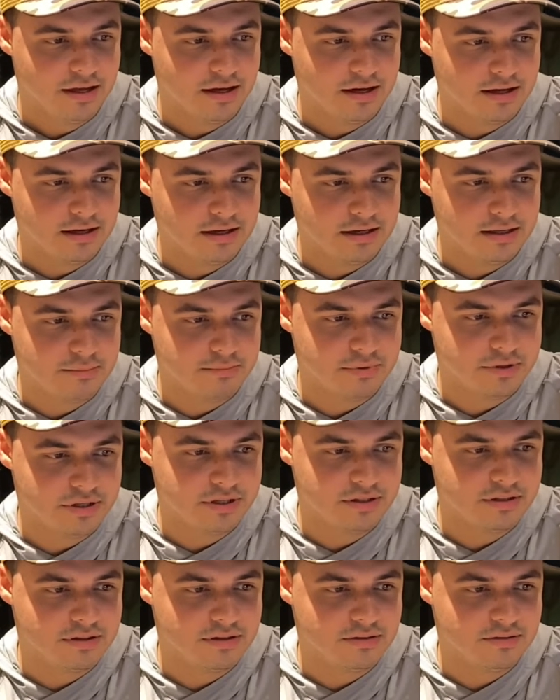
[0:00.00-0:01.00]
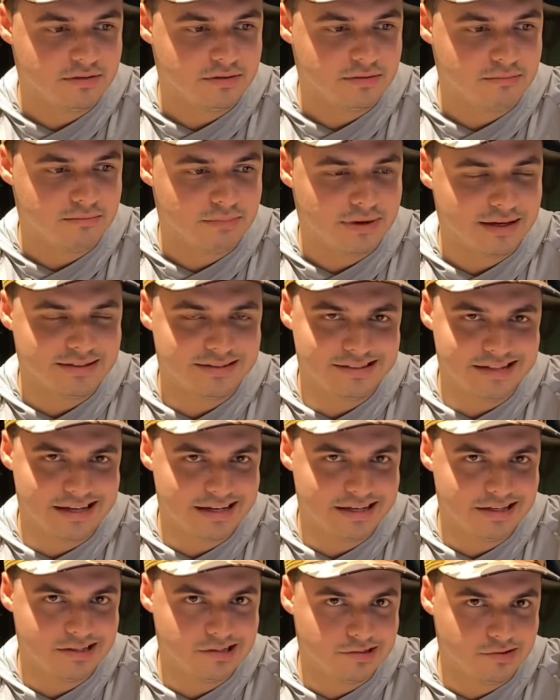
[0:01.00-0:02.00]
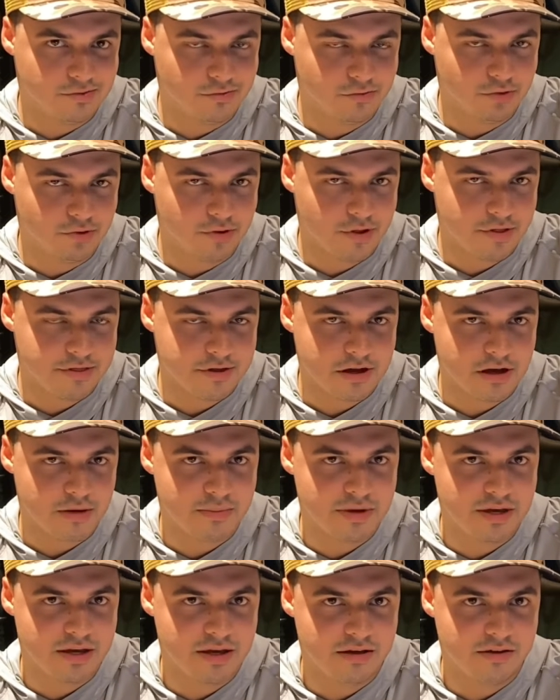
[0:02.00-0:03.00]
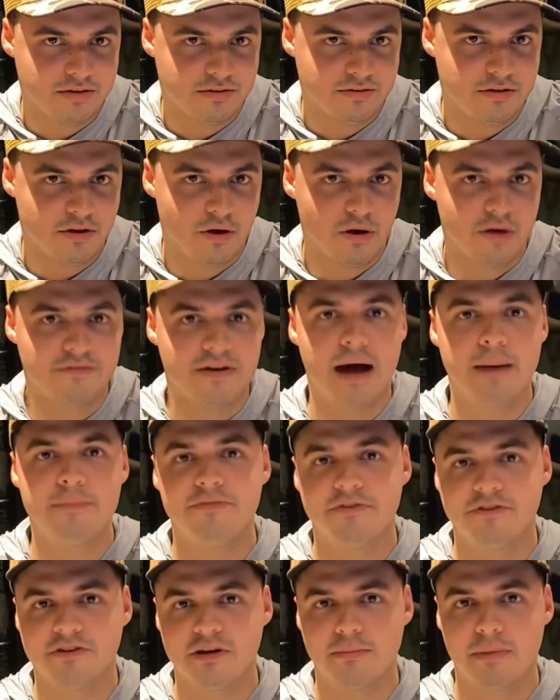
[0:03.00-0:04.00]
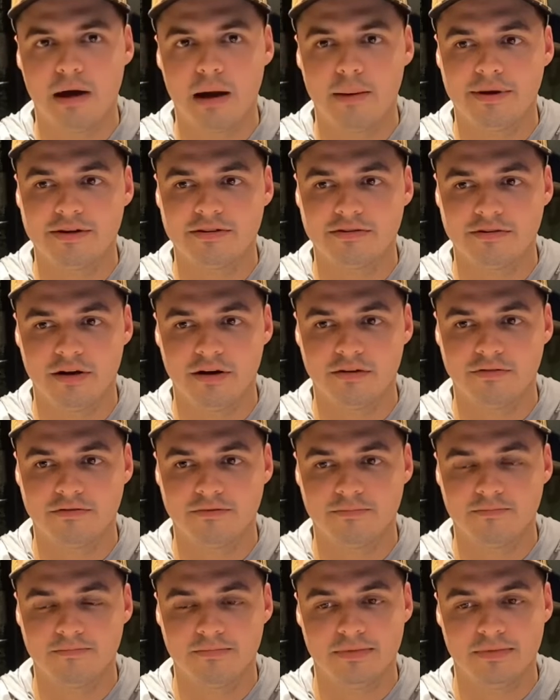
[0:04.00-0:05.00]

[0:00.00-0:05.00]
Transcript: But my second rule of thumb is, if I'm fishing by myself,